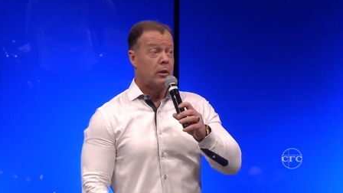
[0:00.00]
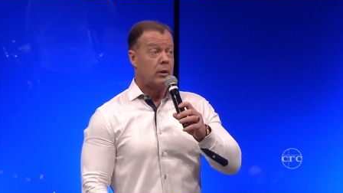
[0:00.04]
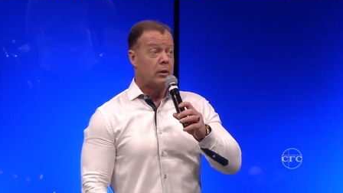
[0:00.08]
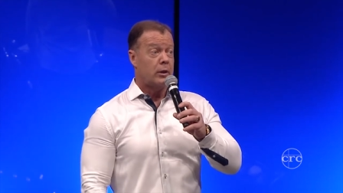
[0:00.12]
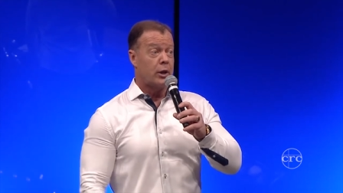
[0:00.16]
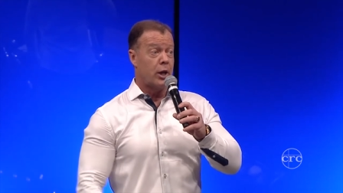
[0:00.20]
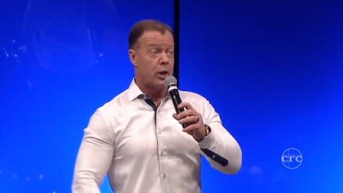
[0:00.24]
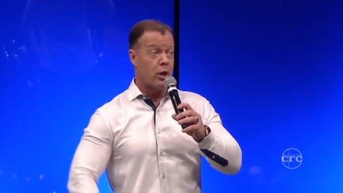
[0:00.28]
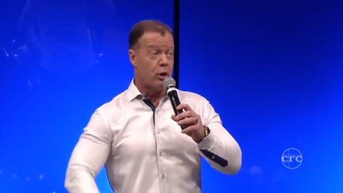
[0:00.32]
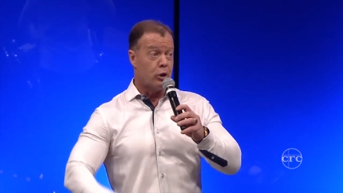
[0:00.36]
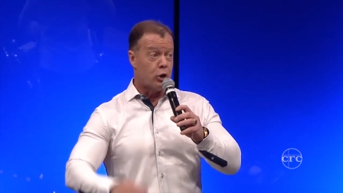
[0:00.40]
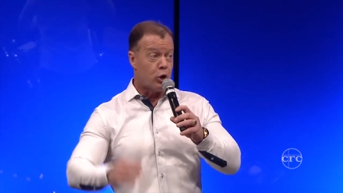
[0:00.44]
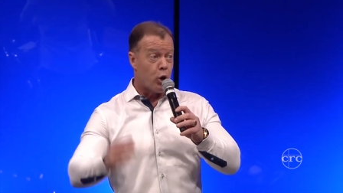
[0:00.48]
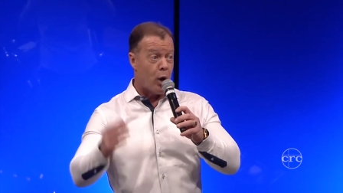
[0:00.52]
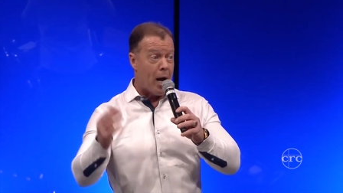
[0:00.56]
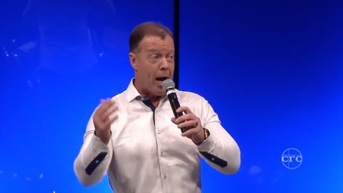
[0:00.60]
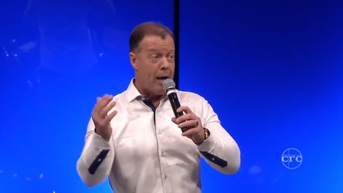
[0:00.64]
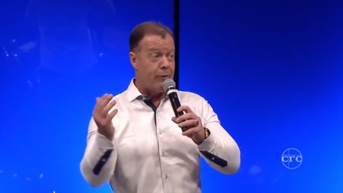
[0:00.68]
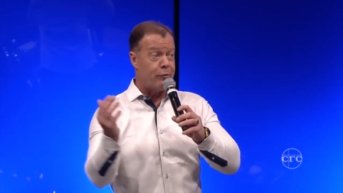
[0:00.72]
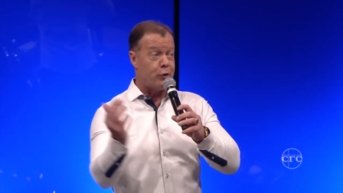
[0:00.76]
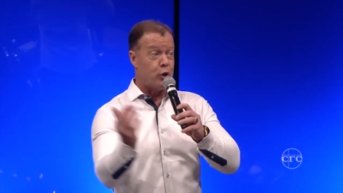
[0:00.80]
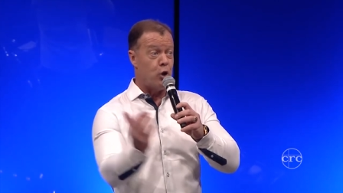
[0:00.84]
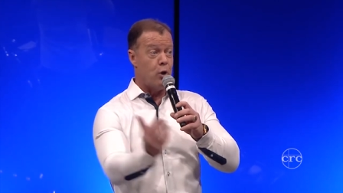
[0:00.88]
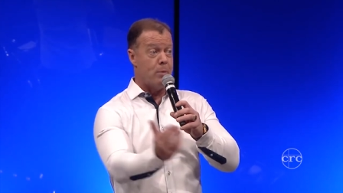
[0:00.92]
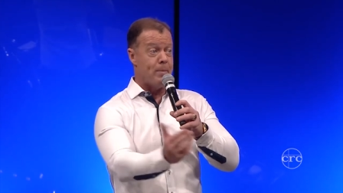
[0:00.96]
You don't
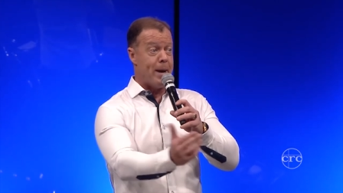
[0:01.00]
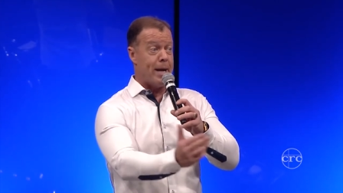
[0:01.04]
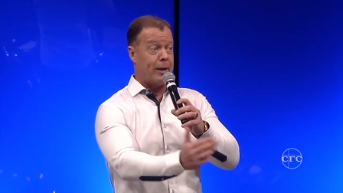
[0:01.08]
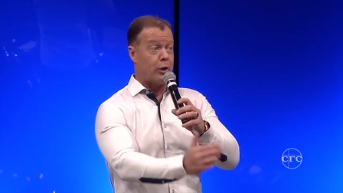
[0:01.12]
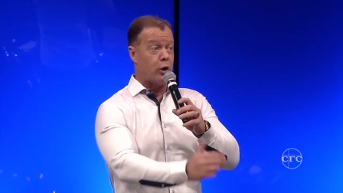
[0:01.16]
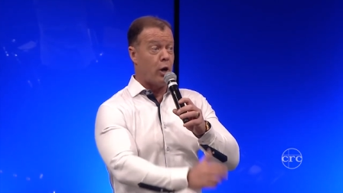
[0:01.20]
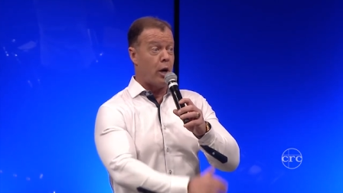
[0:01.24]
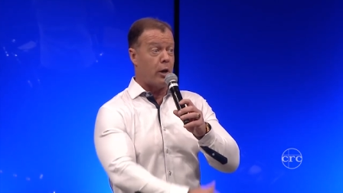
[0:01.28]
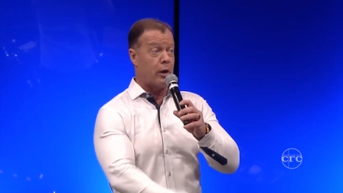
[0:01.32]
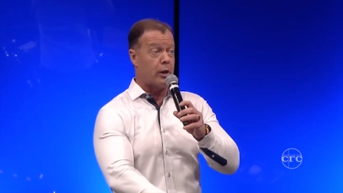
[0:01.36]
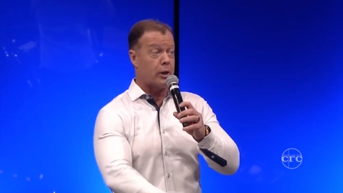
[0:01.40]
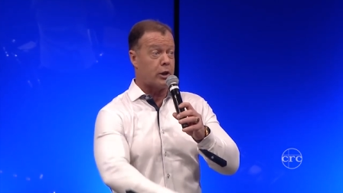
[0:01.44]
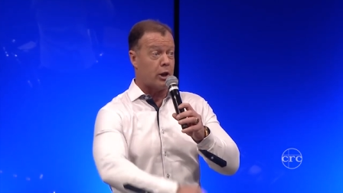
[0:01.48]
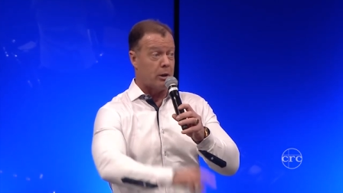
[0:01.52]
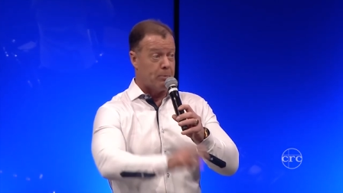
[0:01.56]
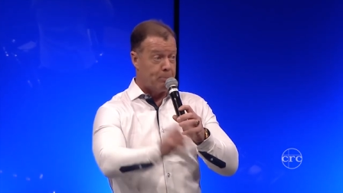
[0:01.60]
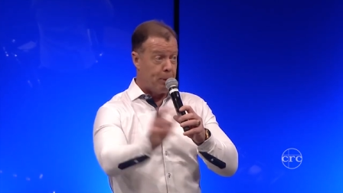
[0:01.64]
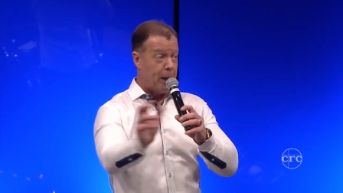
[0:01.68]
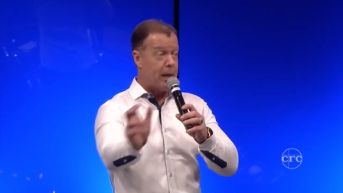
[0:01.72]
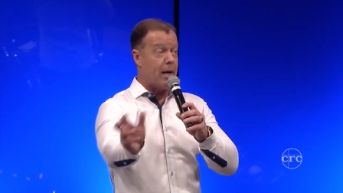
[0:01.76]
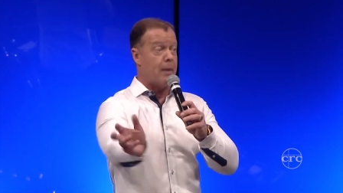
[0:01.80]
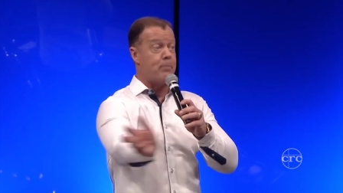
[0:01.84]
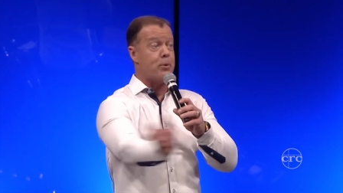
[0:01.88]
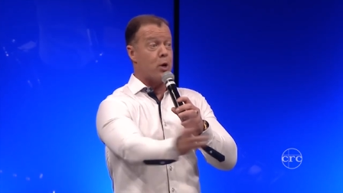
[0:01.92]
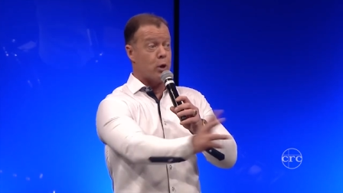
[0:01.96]
drive through McDonald's and
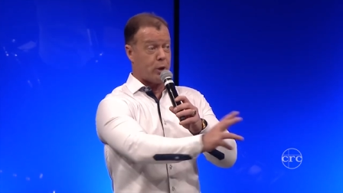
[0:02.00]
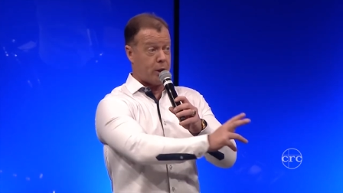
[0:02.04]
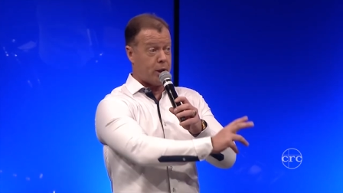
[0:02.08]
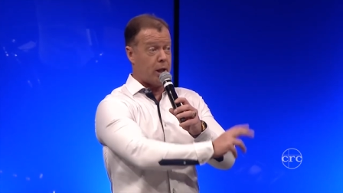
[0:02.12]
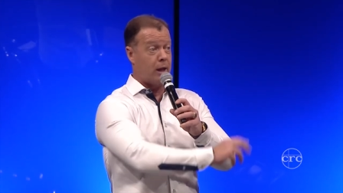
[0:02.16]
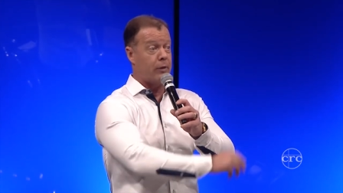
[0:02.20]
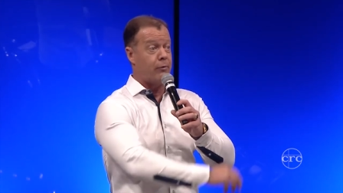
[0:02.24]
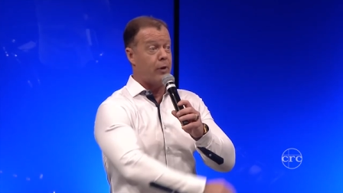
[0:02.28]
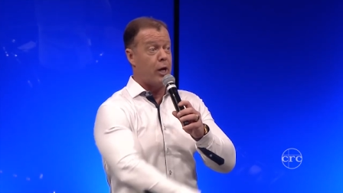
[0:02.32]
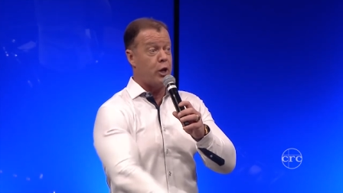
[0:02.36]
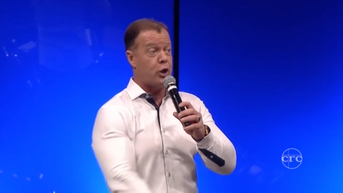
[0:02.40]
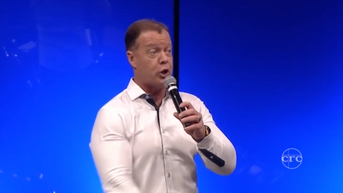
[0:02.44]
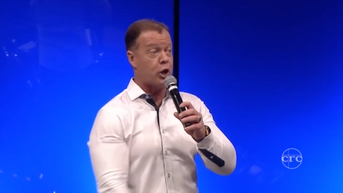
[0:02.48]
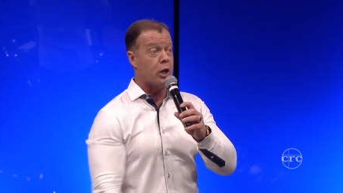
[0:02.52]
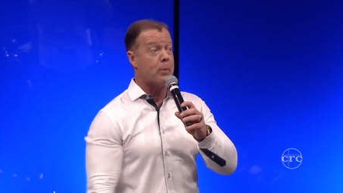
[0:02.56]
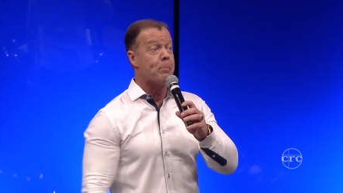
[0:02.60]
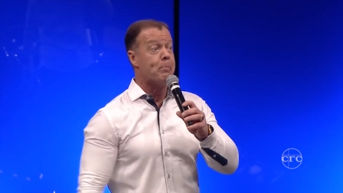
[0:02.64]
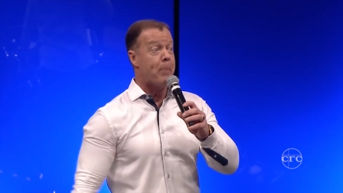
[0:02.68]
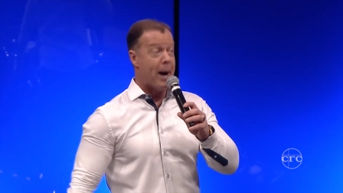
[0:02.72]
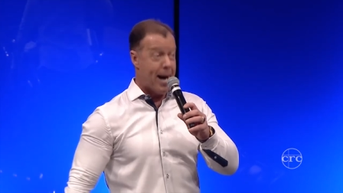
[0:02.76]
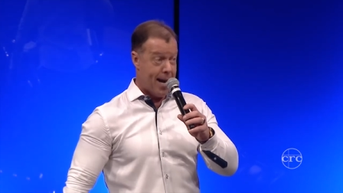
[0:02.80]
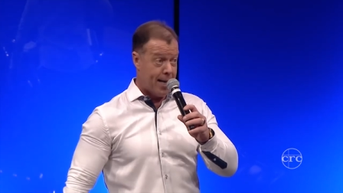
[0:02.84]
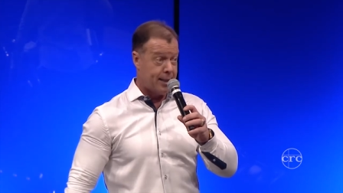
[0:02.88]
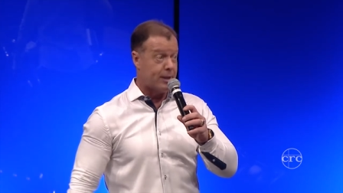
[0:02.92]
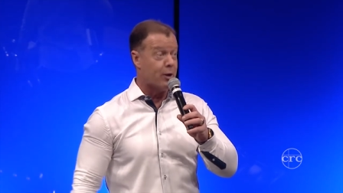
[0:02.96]
pick up your salvation
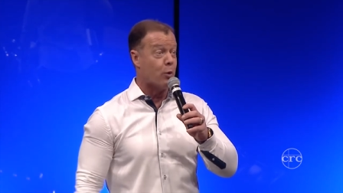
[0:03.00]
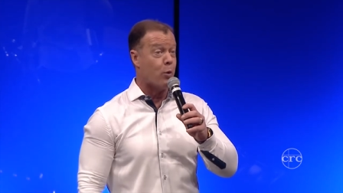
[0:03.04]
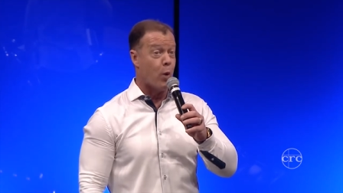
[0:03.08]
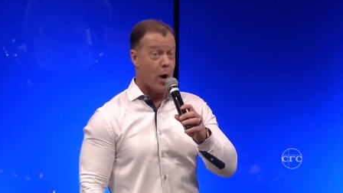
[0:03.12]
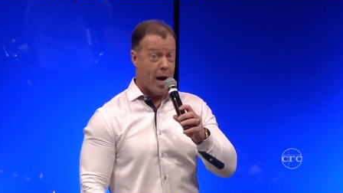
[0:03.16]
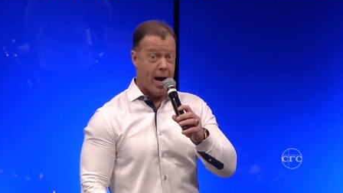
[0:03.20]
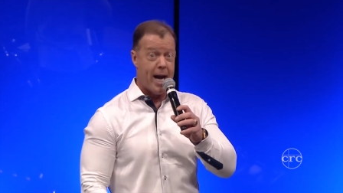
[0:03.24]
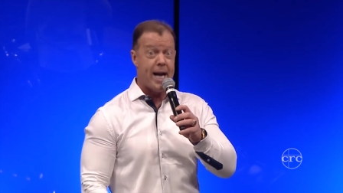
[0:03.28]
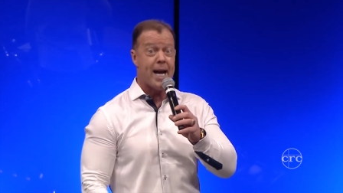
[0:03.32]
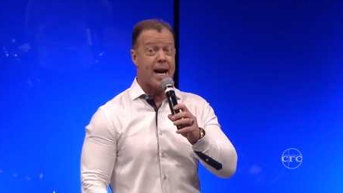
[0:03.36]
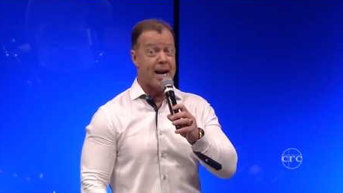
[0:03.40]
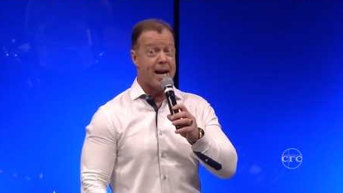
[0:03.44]
by the way.